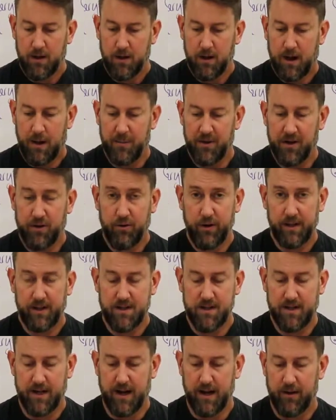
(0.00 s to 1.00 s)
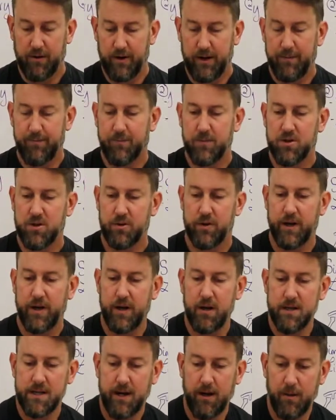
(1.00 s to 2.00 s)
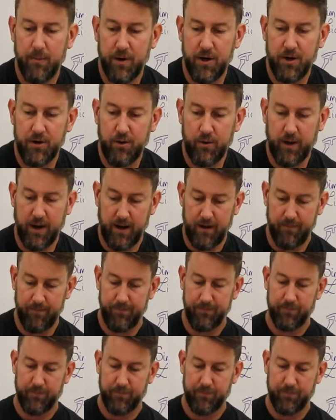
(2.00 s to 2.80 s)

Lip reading: I'm gonna create this gallery. So here's how I'm gonna do that.